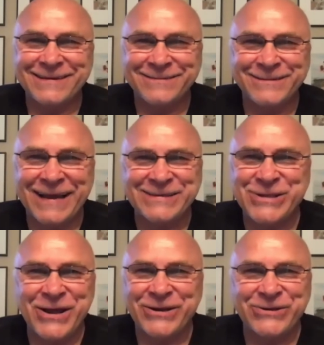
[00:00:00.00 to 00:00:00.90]
No, he's
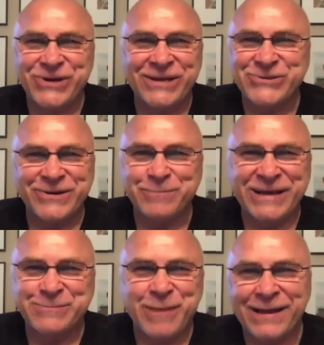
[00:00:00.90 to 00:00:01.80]
not a good dresser. He
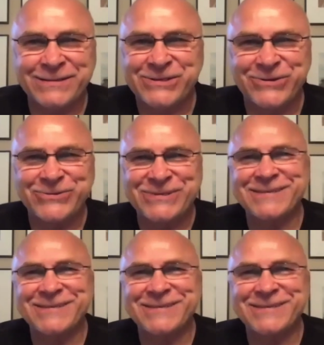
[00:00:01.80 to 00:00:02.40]
picks bad suits.